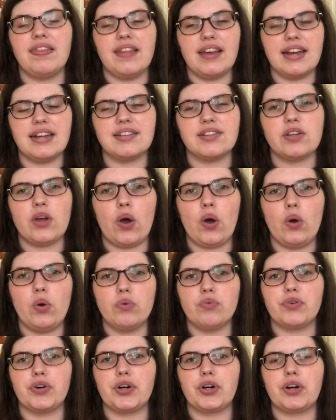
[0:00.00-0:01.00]
this
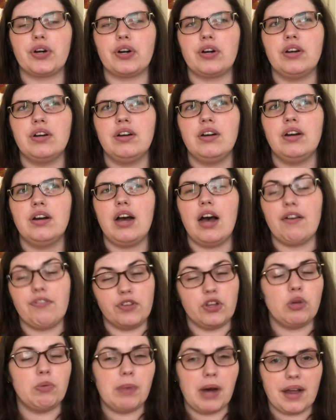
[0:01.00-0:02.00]
over a
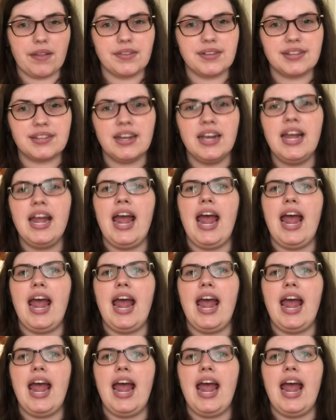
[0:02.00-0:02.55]
few months,